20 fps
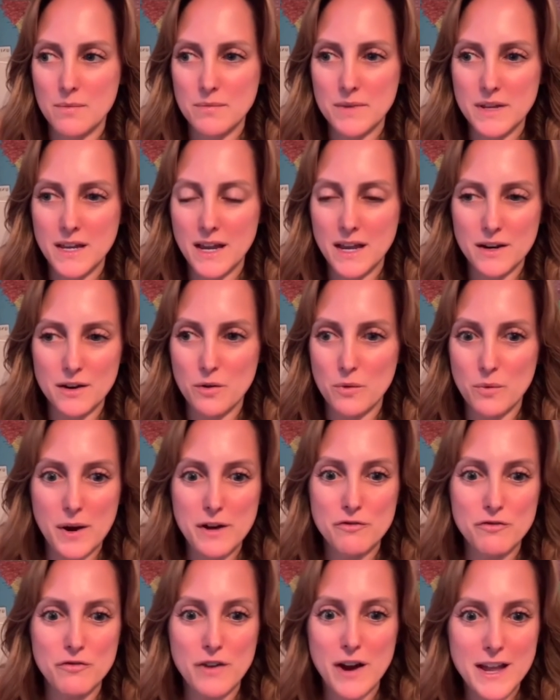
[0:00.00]
He had a
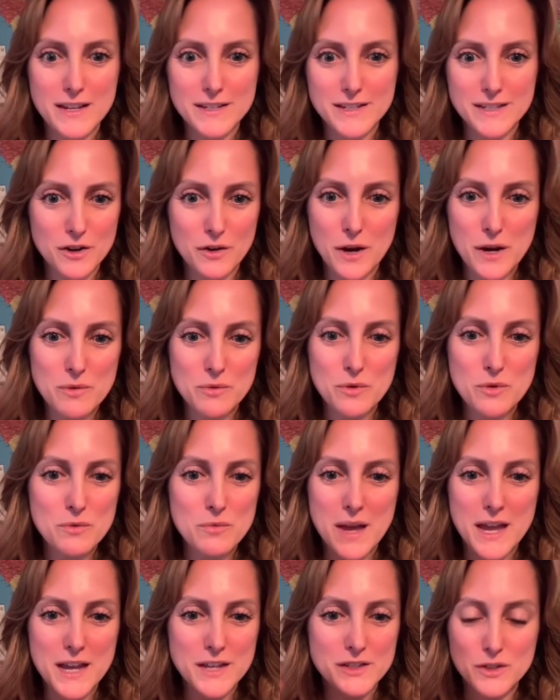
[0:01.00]
great friend and a great
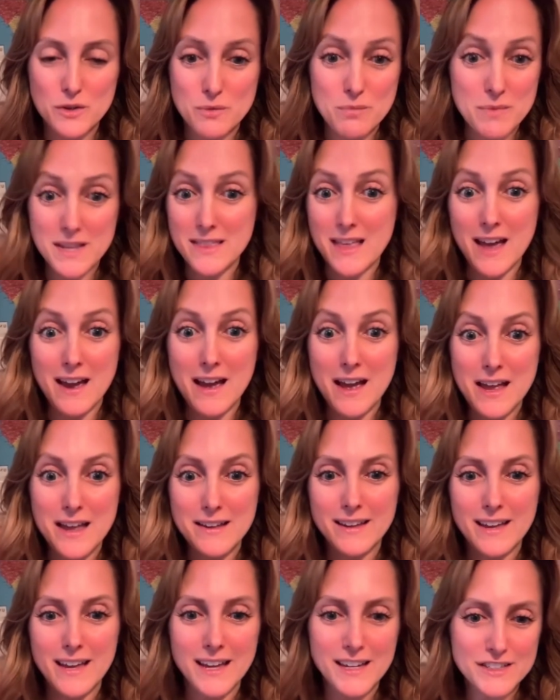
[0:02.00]
roommate, so me and that guy
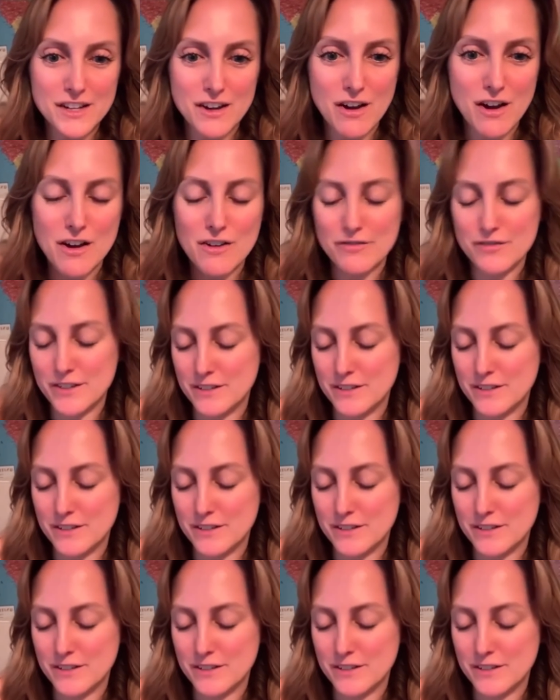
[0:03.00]
kicked it off,